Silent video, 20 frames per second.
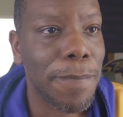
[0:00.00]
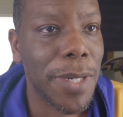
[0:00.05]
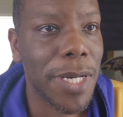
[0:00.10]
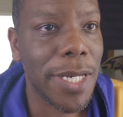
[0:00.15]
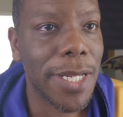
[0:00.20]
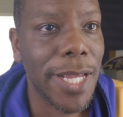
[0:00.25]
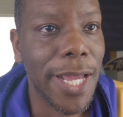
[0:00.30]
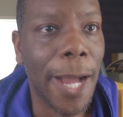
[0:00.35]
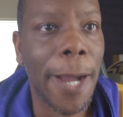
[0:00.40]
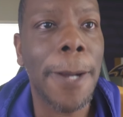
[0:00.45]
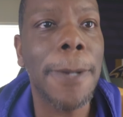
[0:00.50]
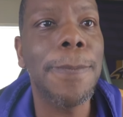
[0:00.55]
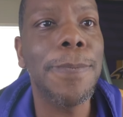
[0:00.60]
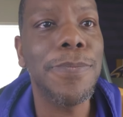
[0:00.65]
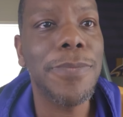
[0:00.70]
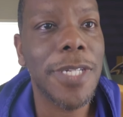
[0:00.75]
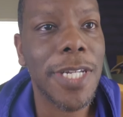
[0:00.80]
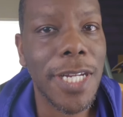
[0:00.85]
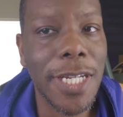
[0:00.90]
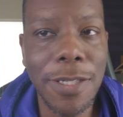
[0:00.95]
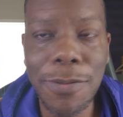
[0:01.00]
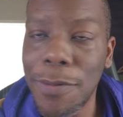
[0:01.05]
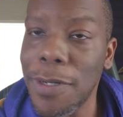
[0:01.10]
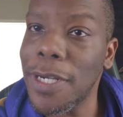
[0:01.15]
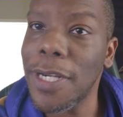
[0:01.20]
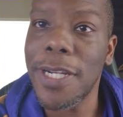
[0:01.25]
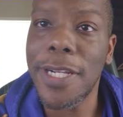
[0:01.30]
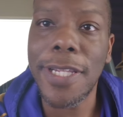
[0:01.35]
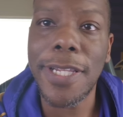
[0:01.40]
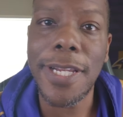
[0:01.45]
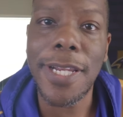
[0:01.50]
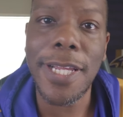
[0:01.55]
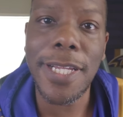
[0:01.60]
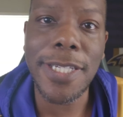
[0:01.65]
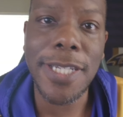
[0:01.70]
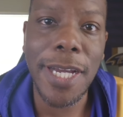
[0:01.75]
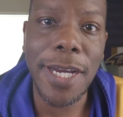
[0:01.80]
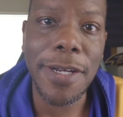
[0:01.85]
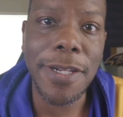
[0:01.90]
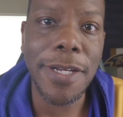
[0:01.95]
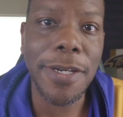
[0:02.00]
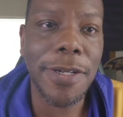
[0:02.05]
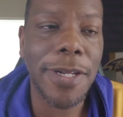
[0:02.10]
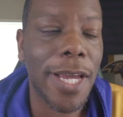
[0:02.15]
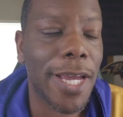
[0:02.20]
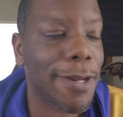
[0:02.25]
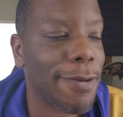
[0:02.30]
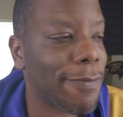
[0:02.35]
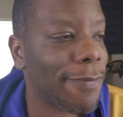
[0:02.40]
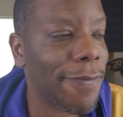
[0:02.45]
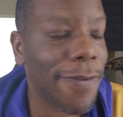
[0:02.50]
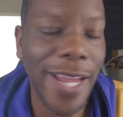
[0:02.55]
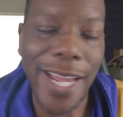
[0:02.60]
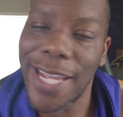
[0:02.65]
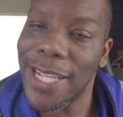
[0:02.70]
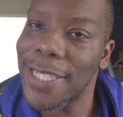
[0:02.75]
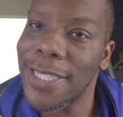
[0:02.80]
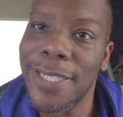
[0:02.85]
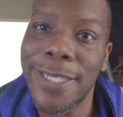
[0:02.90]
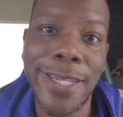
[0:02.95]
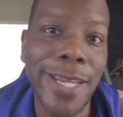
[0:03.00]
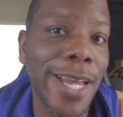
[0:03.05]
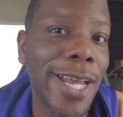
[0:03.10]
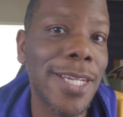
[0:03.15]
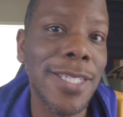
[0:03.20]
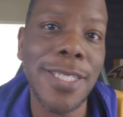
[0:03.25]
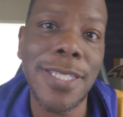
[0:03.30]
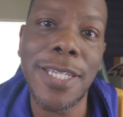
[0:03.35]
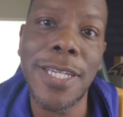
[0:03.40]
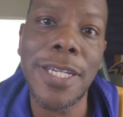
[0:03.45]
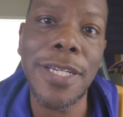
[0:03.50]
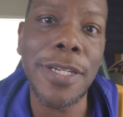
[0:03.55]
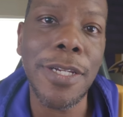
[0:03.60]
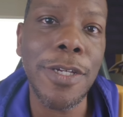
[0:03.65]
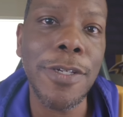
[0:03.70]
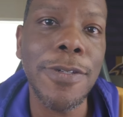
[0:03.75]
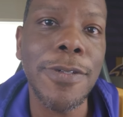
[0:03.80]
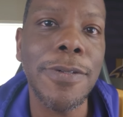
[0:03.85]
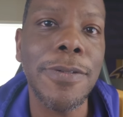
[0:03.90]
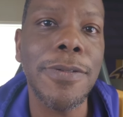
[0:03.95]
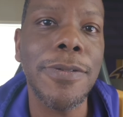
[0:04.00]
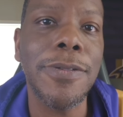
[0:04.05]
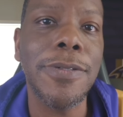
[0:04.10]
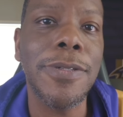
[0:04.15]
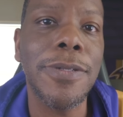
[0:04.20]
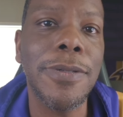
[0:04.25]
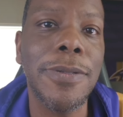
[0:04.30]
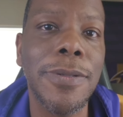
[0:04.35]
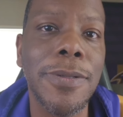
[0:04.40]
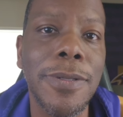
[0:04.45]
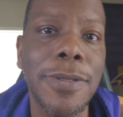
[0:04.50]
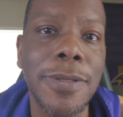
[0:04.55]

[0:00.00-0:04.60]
But yeah, just wanted to let y'all know that fantastic news.